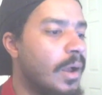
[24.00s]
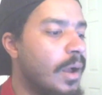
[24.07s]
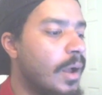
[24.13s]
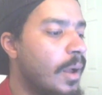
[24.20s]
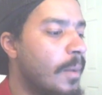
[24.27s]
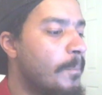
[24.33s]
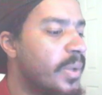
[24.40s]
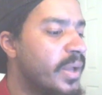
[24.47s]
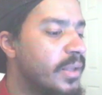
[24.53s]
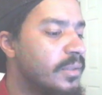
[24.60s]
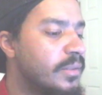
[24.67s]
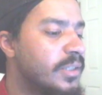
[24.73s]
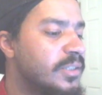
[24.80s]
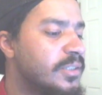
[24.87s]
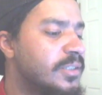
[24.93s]

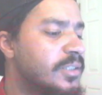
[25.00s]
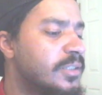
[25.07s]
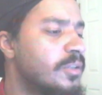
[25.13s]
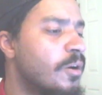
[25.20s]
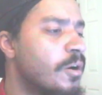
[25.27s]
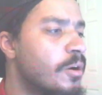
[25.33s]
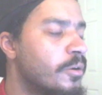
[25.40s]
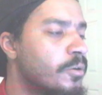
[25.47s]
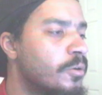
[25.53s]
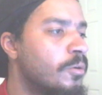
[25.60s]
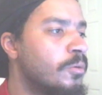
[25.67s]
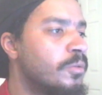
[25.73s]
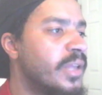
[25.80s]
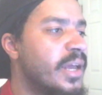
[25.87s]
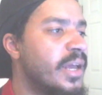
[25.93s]
But this is an
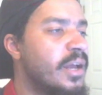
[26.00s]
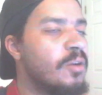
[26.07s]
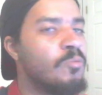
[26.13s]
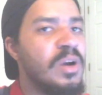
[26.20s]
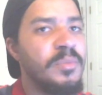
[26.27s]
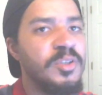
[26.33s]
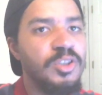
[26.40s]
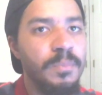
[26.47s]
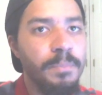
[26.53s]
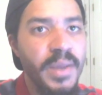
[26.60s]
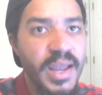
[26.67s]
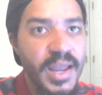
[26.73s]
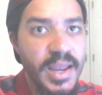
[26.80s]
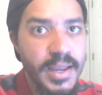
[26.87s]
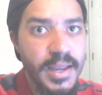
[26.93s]
article that Arama
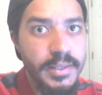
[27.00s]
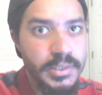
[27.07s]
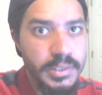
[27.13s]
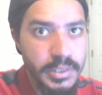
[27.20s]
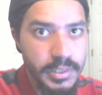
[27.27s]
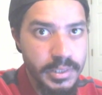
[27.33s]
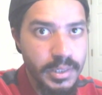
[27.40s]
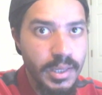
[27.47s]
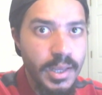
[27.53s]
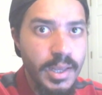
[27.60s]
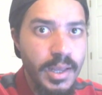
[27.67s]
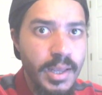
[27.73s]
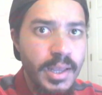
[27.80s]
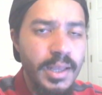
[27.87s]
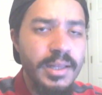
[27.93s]
Japan did,
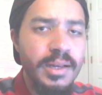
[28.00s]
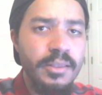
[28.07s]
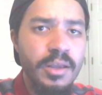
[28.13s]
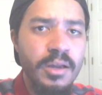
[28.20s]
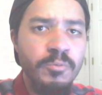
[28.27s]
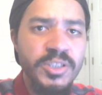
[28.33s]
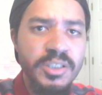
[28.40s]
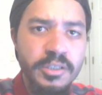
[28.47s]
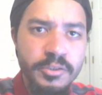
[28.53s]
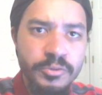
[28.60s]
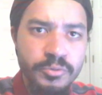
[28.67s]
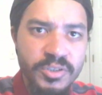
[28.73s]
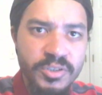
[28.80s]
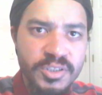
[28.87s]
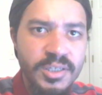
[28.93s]
and I thought it was
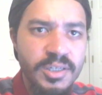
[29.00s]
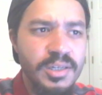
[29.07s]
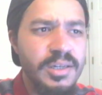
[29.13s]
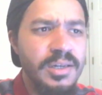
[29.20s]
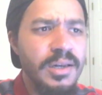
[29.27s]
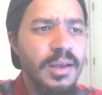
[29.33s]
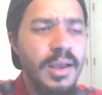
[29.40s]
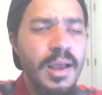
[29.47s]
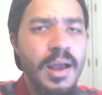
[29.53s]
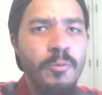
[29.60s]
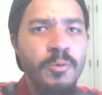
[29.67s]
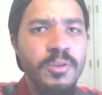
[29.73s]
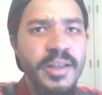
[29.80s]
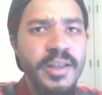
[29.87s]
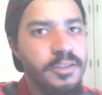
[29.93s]
interesting, and
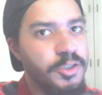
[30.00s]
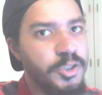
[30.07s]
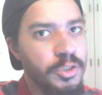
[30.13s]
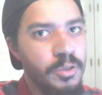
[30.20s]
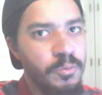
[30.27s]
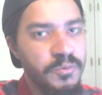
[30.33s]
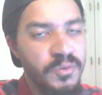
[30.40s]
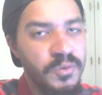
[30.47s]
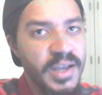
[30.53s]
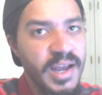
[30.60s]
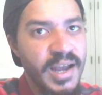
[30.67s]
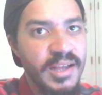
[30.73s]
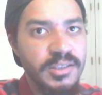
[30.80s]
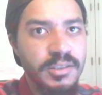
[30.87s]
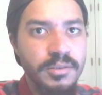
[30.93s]
I would like to share it with you
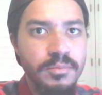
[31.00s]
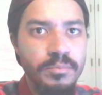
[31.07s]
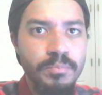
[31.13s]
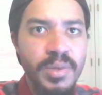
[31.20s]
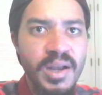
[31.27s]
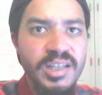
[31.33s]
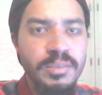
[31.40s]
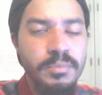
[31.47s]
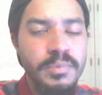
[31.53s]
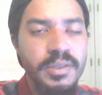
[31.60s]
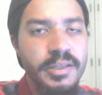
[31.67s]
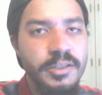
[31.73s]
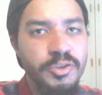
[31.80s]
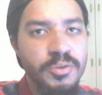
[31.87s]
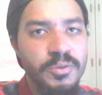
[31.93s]
guys and possibly
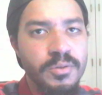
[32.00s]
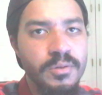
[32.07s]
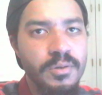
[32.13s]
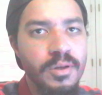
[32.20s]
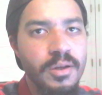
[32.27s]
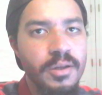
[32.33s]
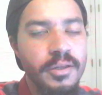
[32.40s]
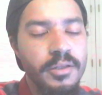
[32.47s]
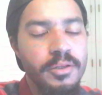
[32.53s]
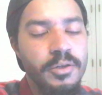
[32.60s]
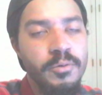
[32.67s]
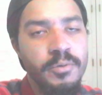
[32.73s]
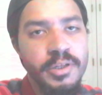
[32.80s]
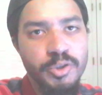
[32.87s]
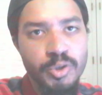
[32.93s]
get you, you
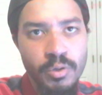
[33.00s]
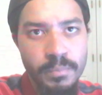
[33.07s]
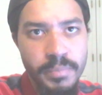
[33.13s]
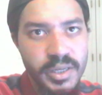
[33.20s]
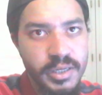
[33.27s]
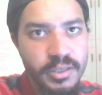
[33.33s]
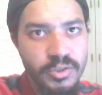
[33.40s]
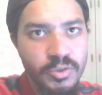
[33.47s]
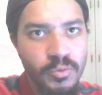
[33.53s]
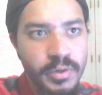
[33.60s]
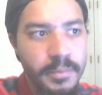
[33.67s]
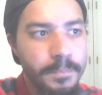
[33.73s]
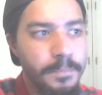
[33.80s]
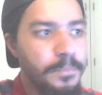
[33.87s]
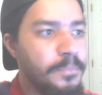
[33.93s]
know, get your opinions on
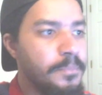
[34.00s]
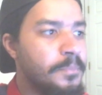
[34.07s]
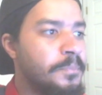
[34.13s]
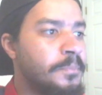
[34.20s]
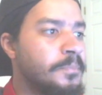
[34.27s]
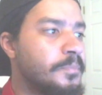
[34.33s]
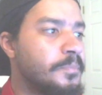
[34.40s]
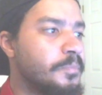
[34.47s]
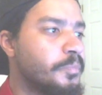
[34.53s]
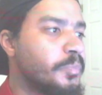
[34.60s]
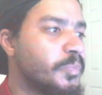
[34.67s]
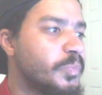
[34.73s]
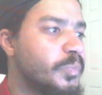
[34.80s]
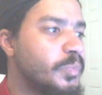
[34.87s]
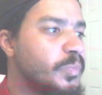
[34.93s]
it.
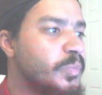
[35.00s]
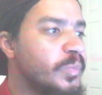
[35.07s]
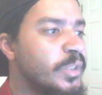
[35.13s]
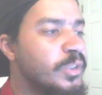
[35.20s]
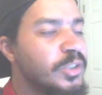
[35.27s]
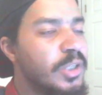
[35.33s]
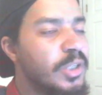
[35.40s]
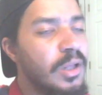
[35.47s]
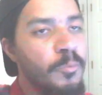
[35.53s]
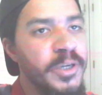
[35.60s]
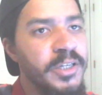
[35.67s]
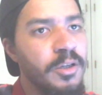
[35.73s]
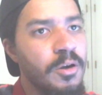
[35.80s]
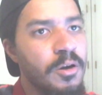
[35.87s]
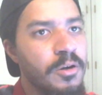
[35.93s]
So I'll
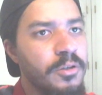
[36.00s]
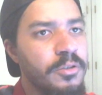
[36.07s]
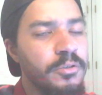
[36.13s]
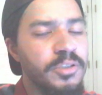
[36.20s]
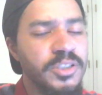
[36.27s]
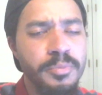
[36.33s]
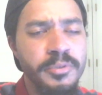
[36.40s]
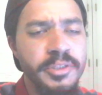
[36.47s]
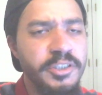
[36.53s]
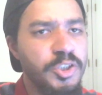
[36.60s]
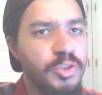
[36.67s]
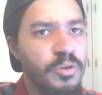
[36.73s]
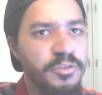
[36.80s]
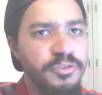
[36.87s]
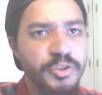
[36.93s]
read the article. It's pretty
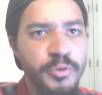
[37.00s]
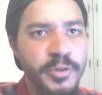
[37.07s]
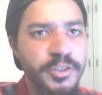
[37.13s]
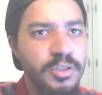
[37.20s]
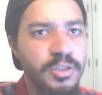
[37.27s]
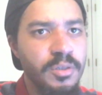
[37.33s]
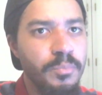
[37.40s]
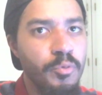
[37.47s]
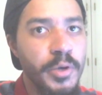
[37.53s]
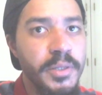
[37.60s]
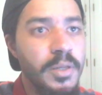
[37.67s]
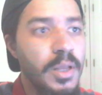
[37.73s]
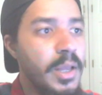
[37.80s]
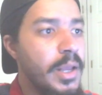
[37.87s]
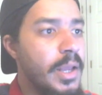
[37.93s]
short and straight to the point,